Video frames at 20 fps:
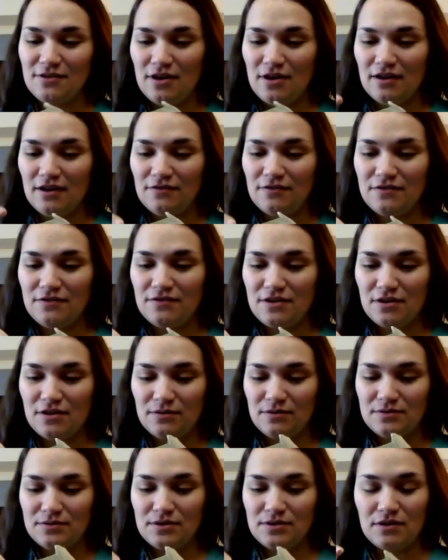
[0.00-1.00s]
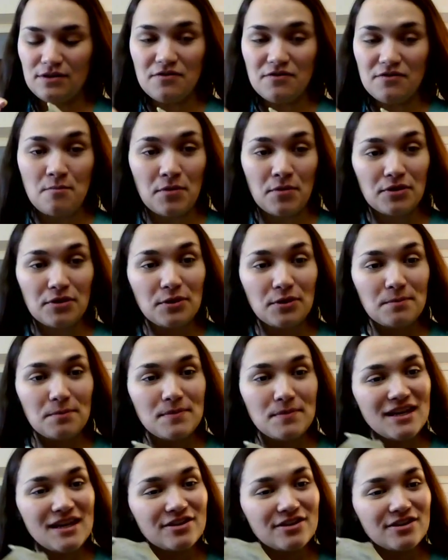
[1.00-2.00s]
off the coast of Myrtle
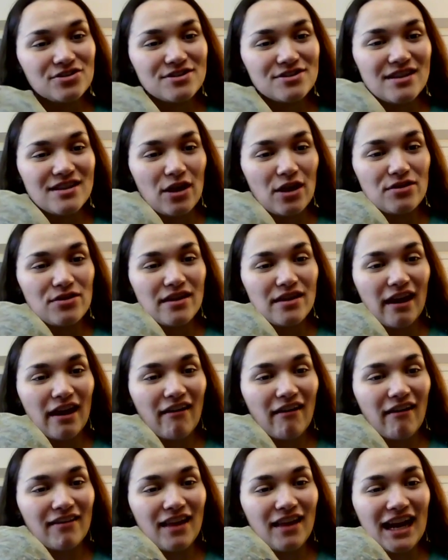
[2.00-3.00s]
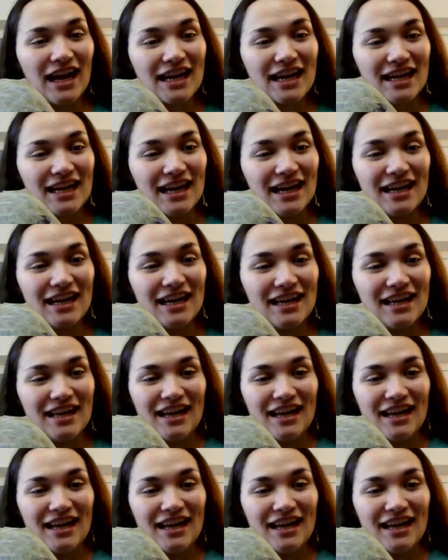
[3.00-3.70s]
Beach, South Carolina.